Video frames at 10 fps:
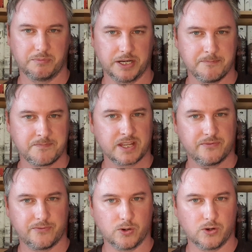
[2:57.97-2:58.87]
But
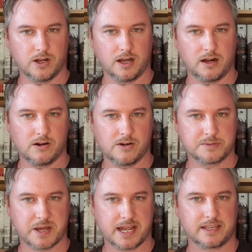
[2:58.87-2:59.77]
for a
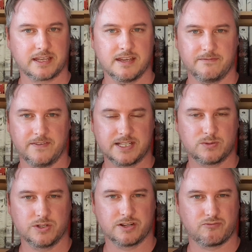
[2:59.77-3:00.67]
hardback, this
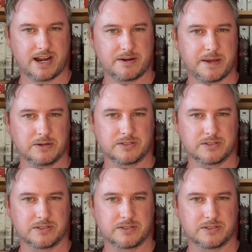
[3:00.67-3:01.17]
was around about